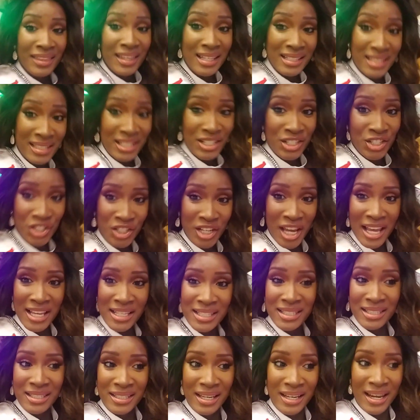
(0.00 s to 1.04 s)
this is
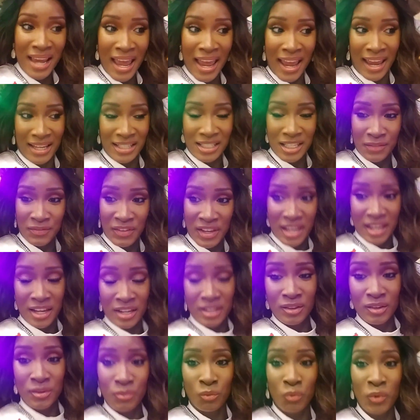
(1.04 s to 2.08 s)
just today's
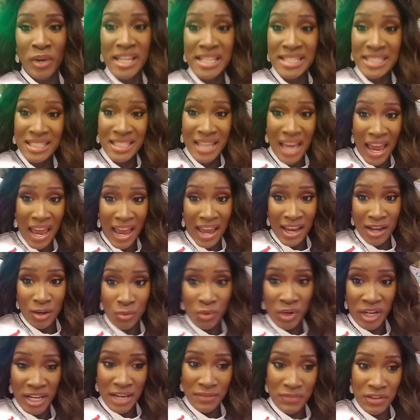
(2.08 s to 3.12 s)
event. Wednesday,
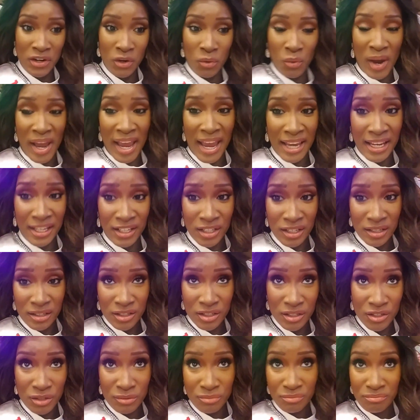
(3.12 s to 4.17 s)
we're giving away,
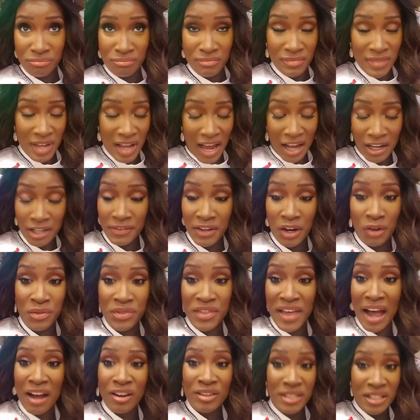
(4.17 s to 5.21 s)
I don't even know,
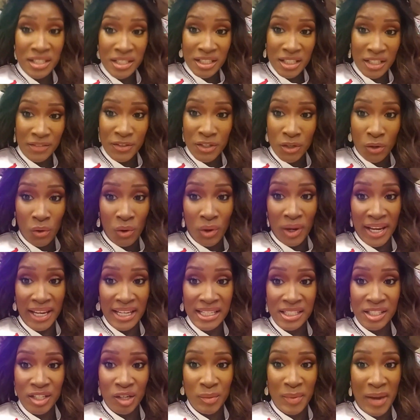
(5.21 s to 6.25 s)
thousands of
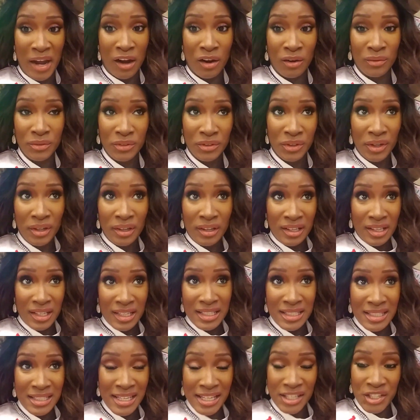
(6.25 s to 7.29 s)
toys to about
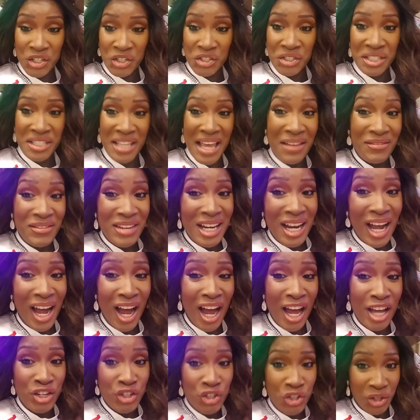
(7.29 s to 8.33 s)
six or seven
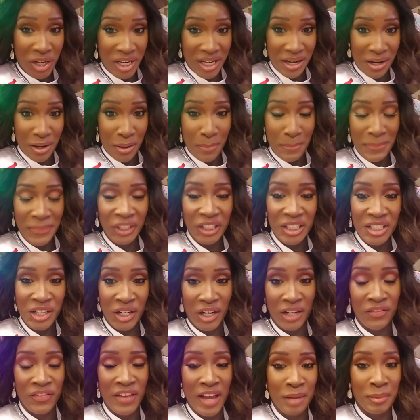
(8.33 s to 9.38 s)
hundred
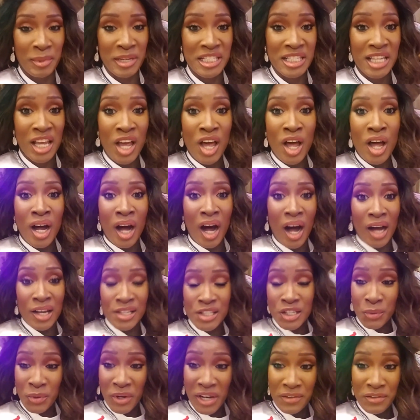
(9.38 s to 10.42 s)
military families.
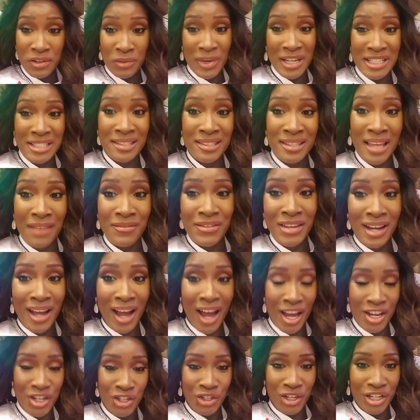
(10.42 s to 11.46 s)
Also, we're giving away seven
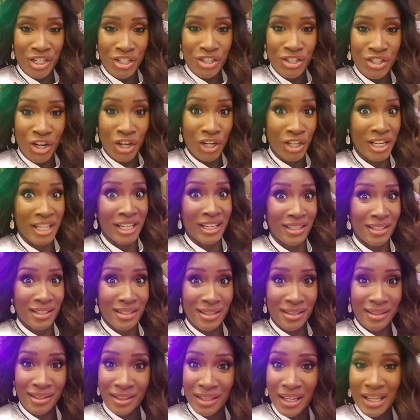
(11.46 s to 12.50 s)
hundred turkeys
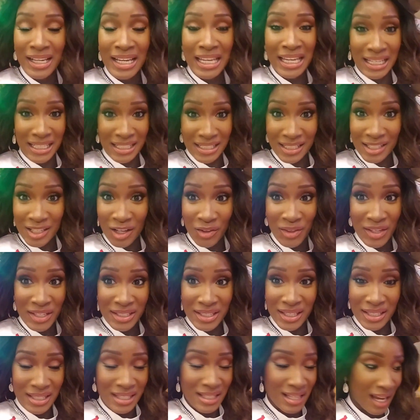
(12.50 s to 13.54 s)
again. So this
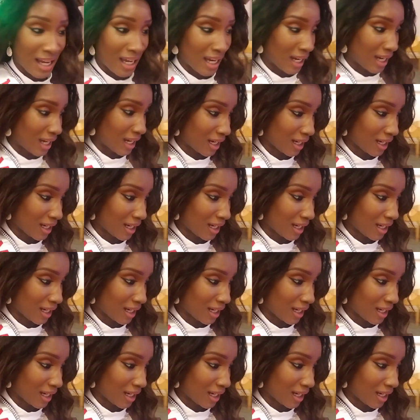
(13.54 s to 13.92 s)
is like,